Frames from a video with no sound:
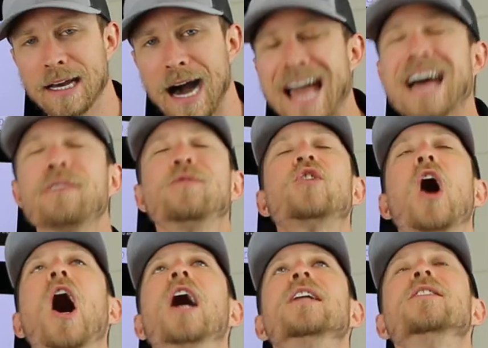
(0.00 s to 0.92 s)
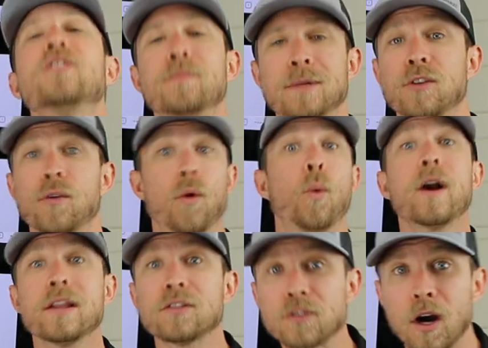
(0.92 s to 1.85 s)
I have tons of material. Where
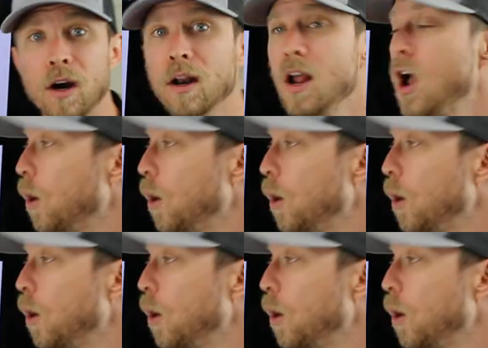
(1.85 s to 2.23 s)
do you start?